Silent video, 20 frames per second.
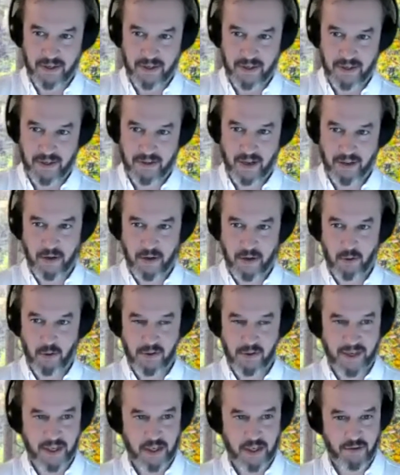stories
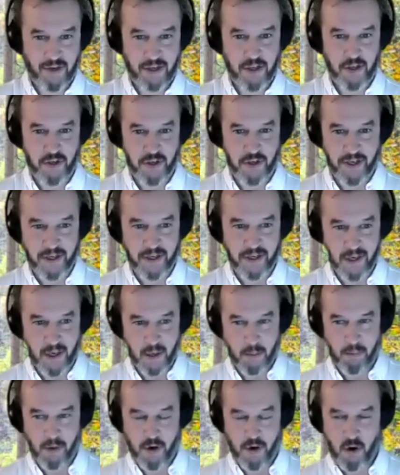that they call their
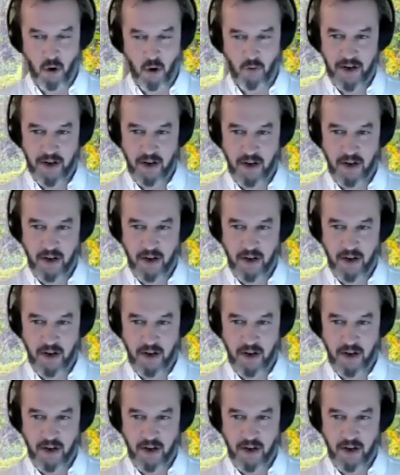strategy,